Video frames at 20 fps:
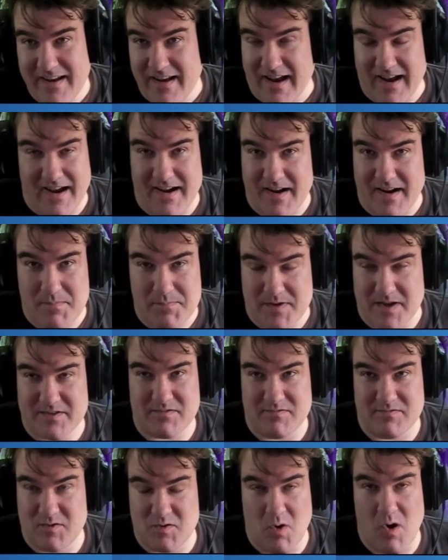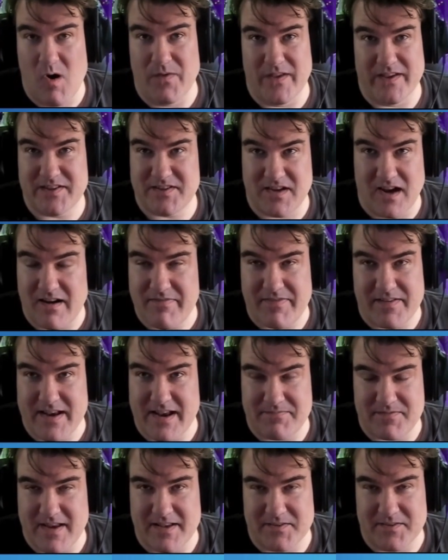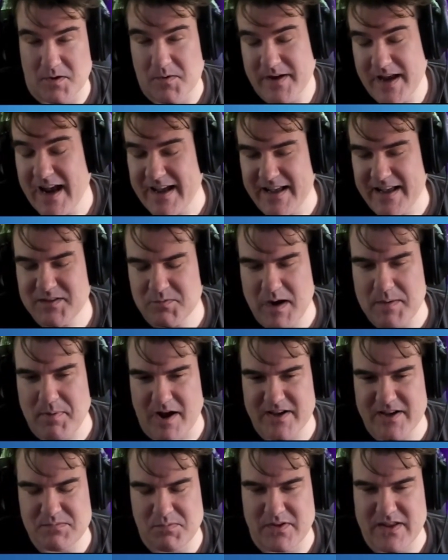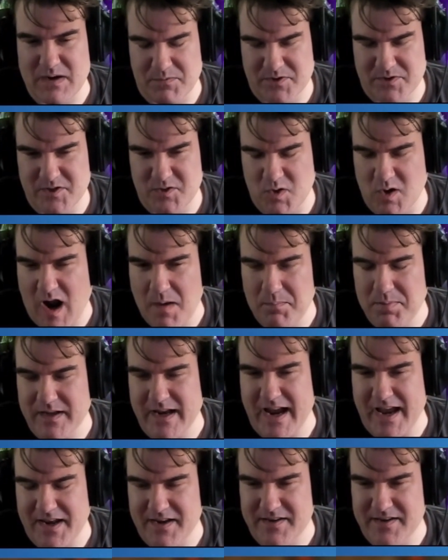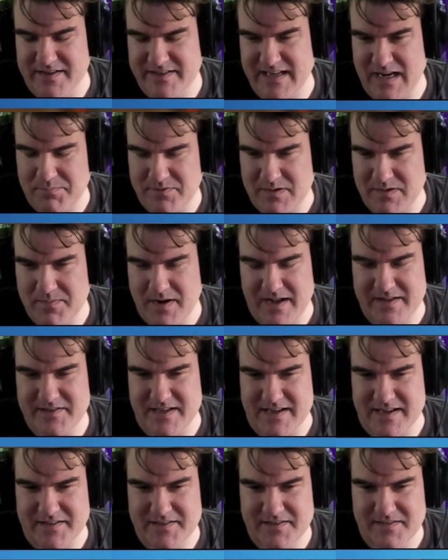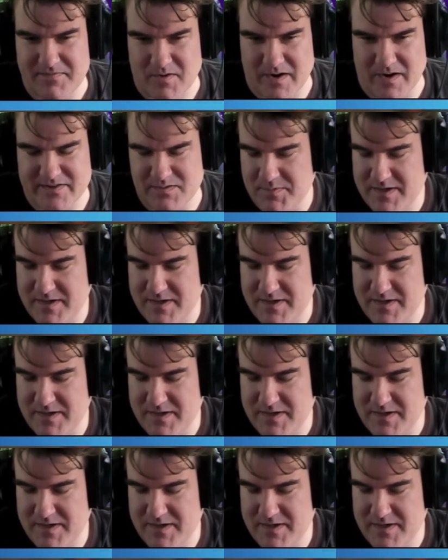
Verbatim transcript: Um, you have to do all this stuff, and, you have to, and so yeah, it's quite possible that it was just too complicated to skip some cutscenes for us.